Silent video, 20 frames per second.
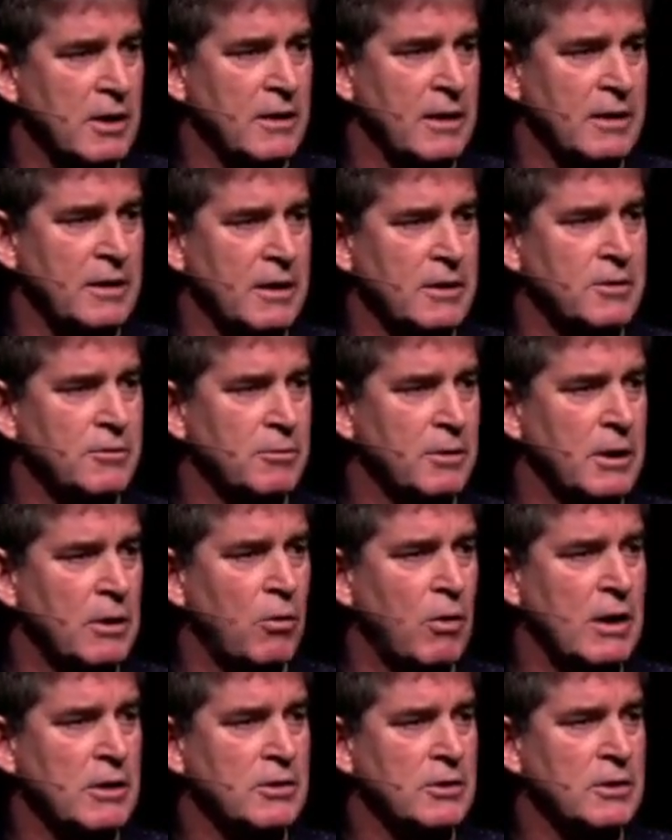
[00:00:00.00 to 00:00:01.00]
I think these three
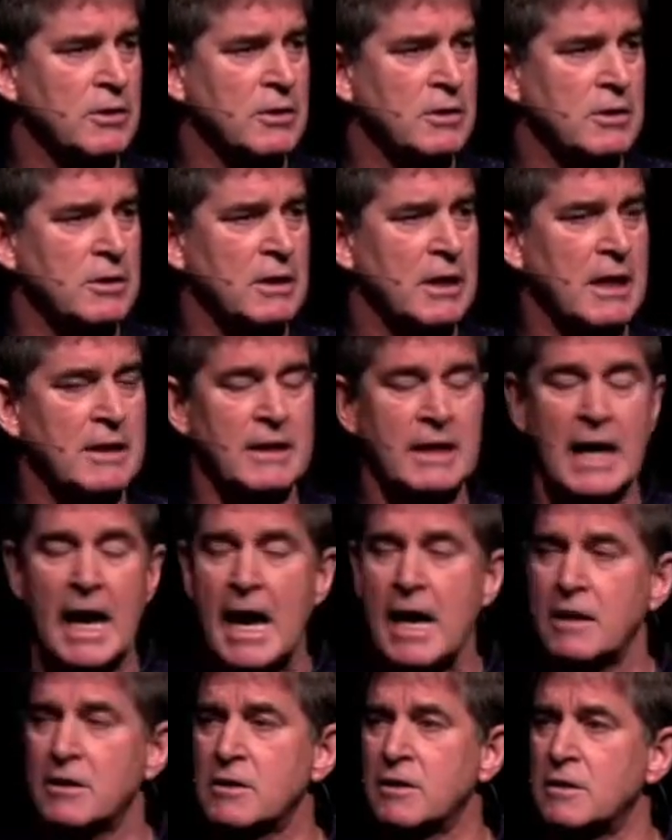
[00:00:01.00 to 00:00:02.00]
questions get the
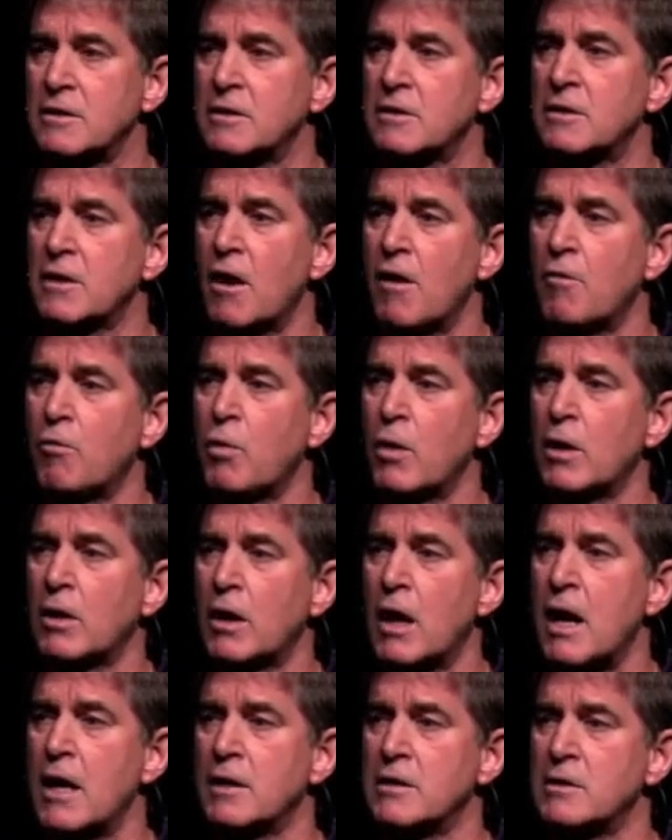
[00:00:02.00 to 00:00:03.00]
essence of where
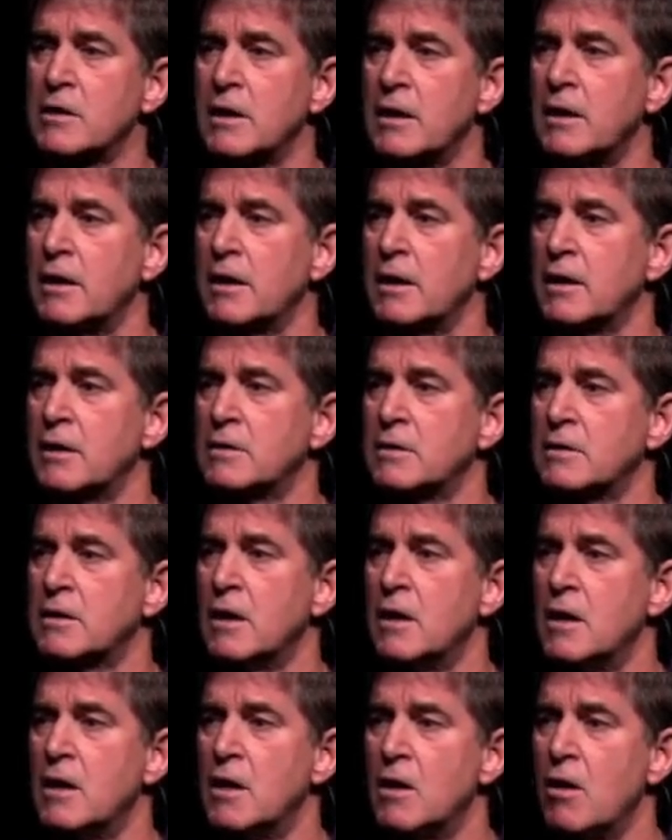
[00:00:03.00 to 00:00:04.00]
God is leading us
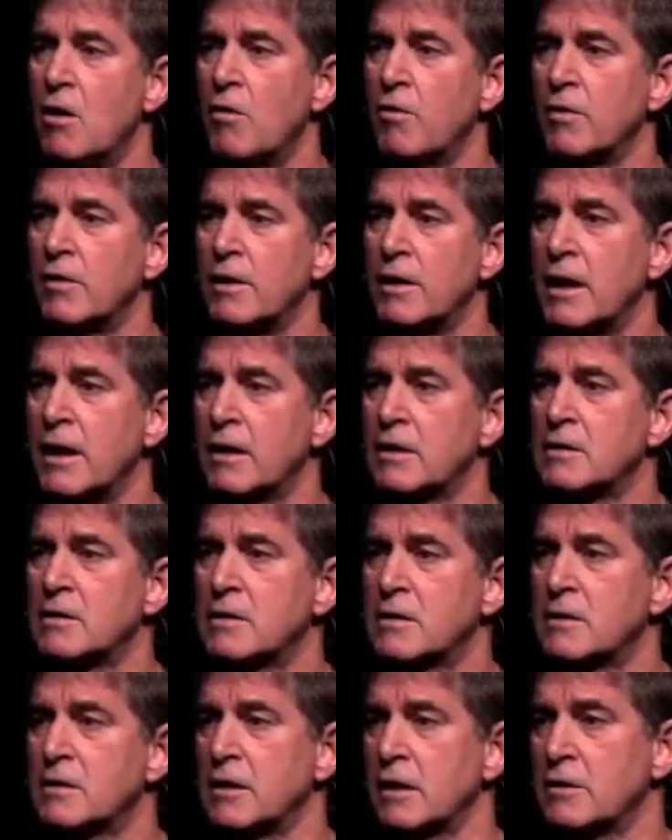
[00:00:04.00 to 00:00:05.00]
over the
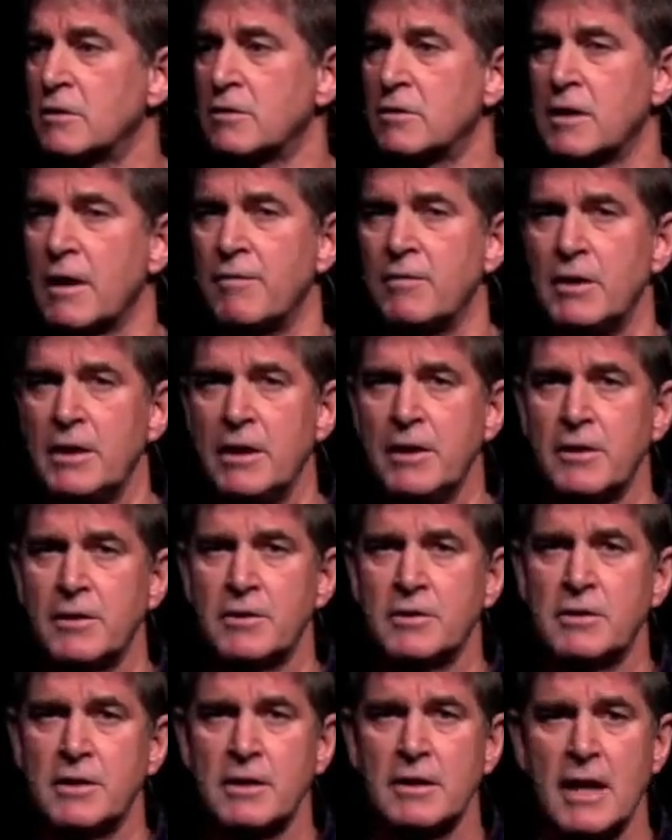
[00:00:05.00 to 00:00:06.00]
next six or seven
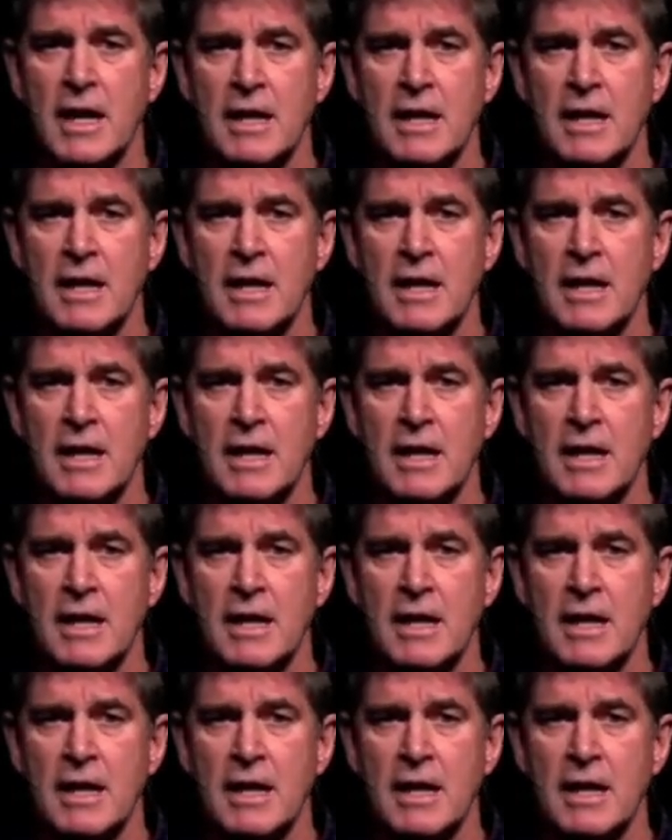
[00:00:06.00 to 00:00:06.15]
years, and